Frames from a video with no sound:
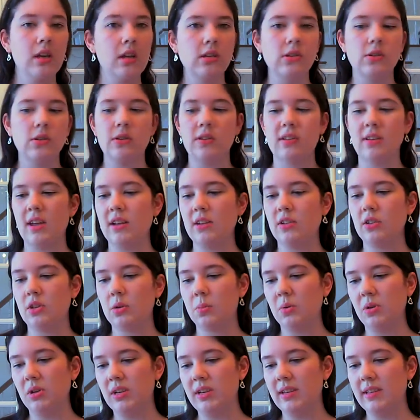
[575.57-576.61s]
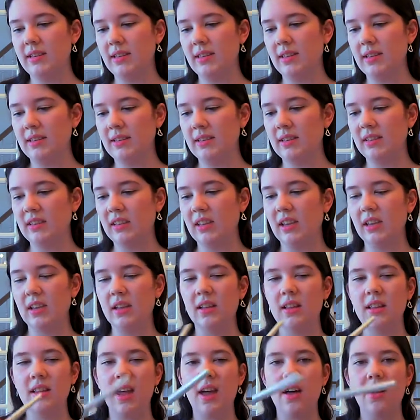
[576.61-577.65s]
doing something super easy. This is
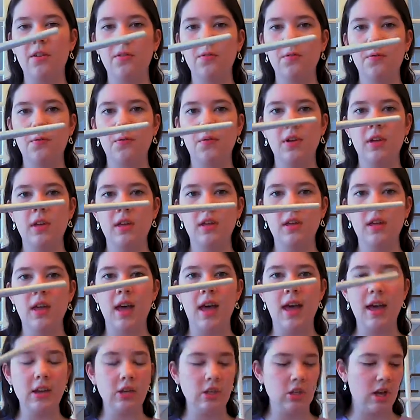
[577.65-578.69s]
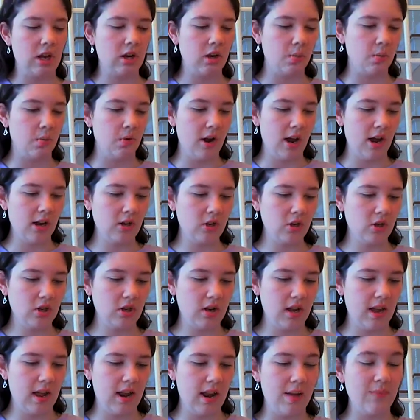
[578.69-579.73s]
the e.l.f. eyeshadow brush,
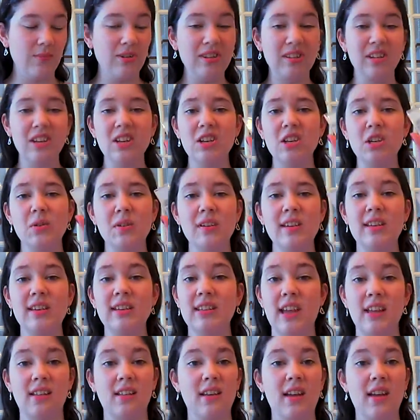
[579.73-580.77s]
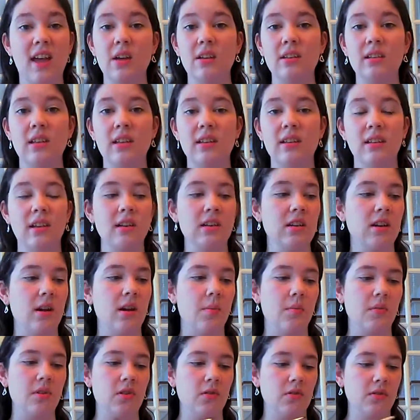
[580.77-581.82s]
and I'm just going to do it exactly how it says on here.
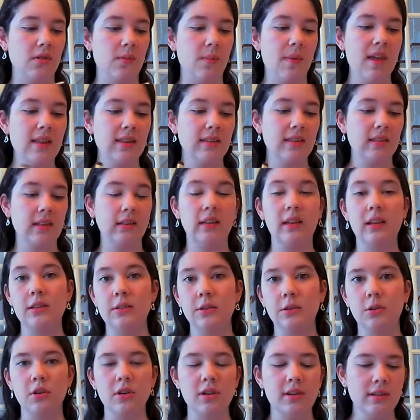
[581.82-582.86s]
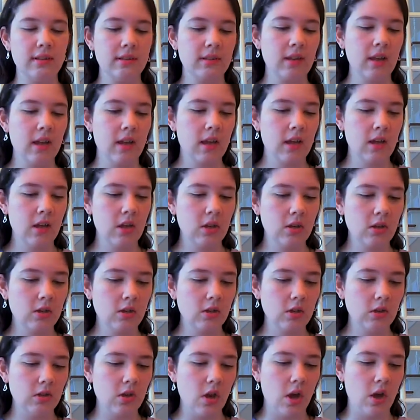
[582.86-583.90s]
I'm going to use the base, the lid, and the crease.
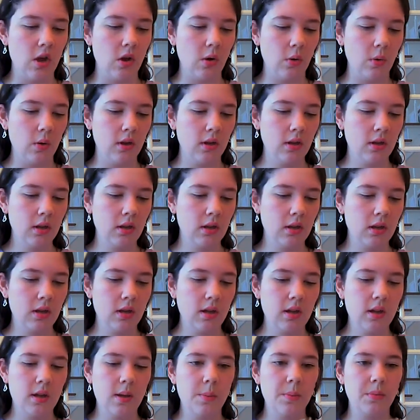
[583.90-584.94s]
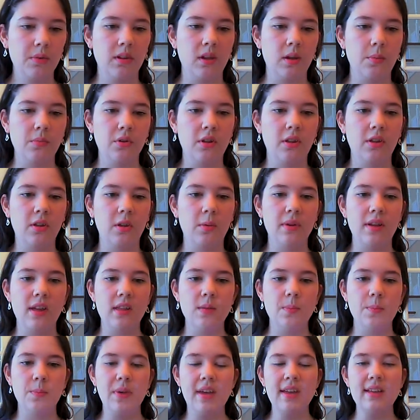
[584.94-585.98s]
So I'm going to put a little bit of
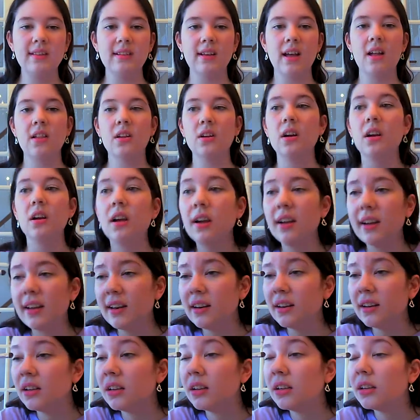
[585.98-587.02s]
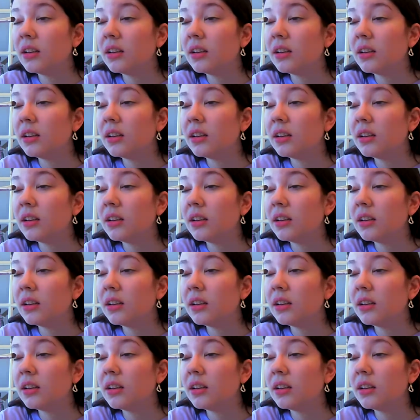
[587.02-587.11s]
the base color on.